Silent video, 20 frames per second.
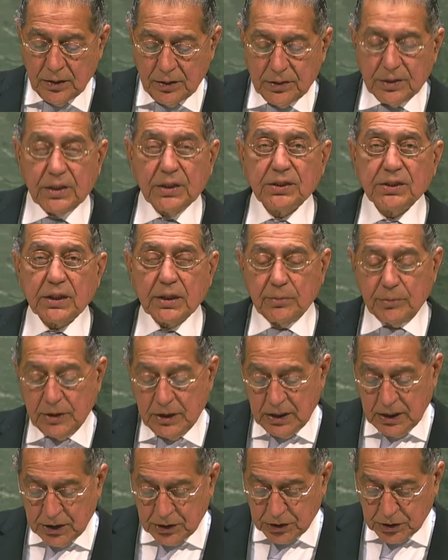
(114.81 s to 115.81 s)

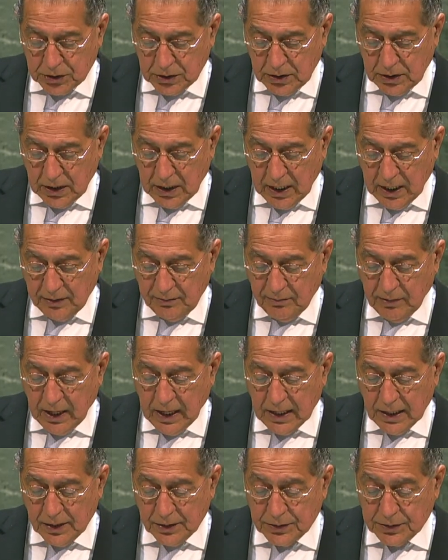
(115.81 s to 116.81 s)
discrimination and
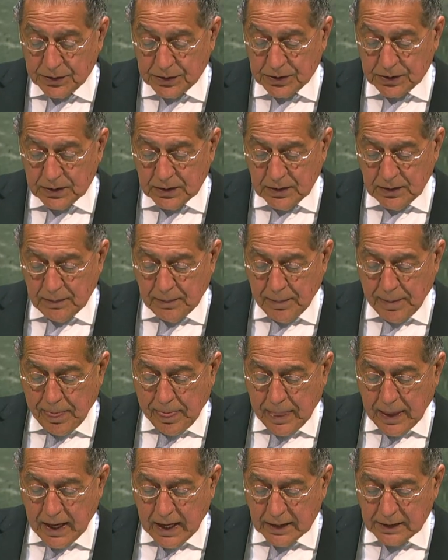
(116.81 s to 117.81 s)
violence,
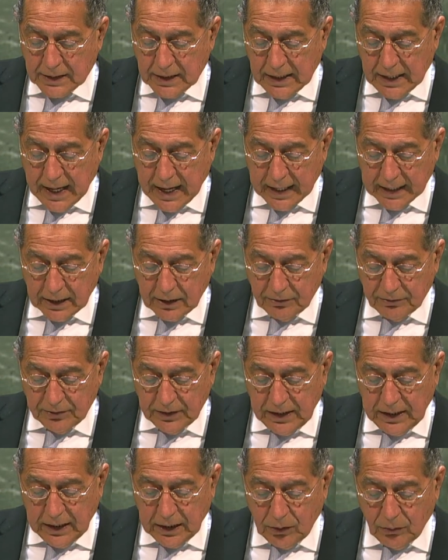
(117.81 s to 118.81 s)
and the lack of
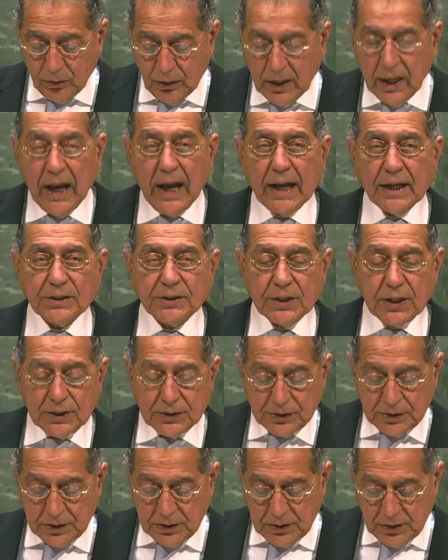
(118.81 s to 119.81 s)
equal
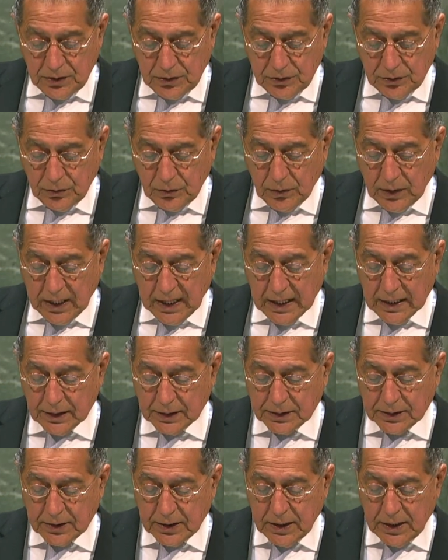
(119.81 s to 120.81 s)
access to
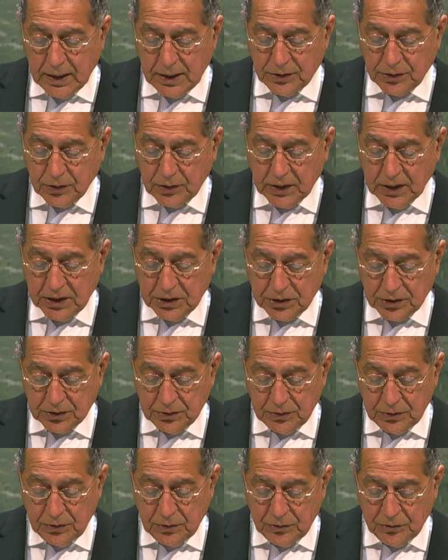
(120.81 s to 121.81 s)
health,
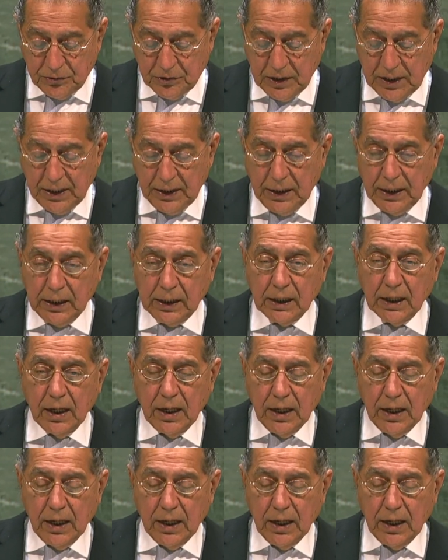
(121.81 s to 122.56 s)
education, training,